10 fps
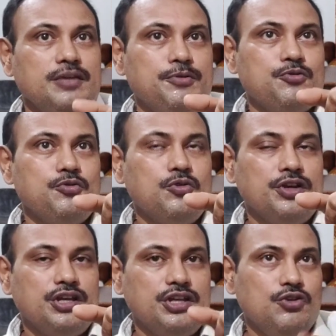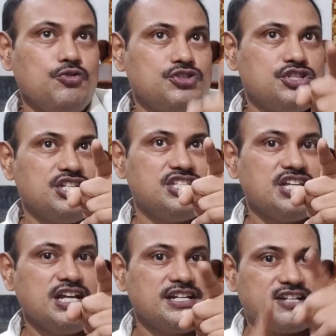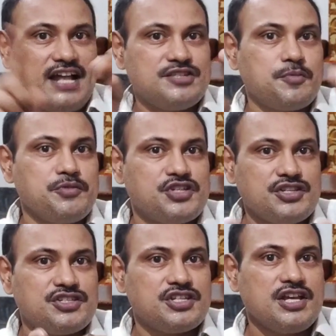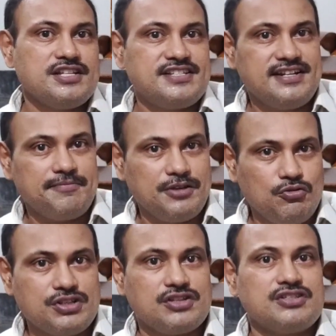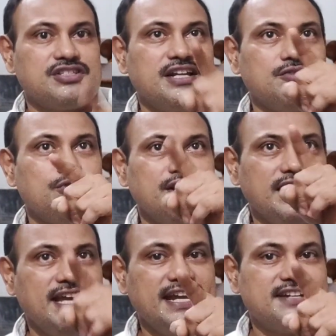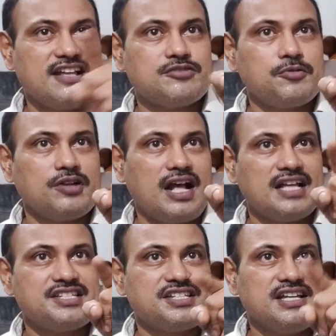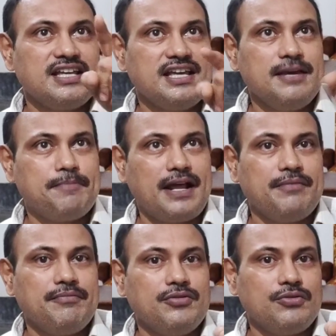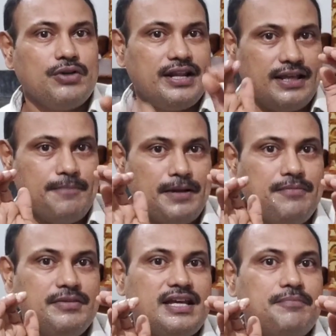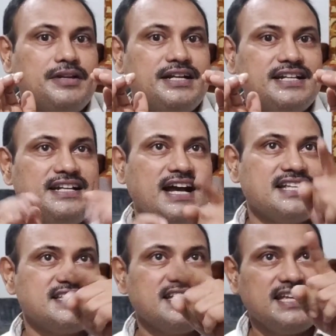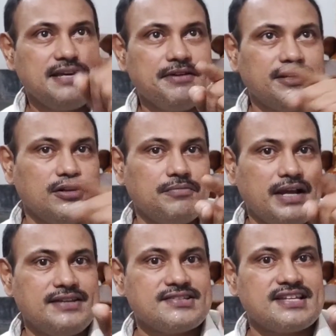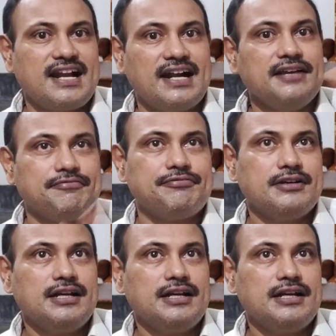if you use these transformations set of equations, that is when A transform as A prime, where A prime can be written as A vector minus grad f,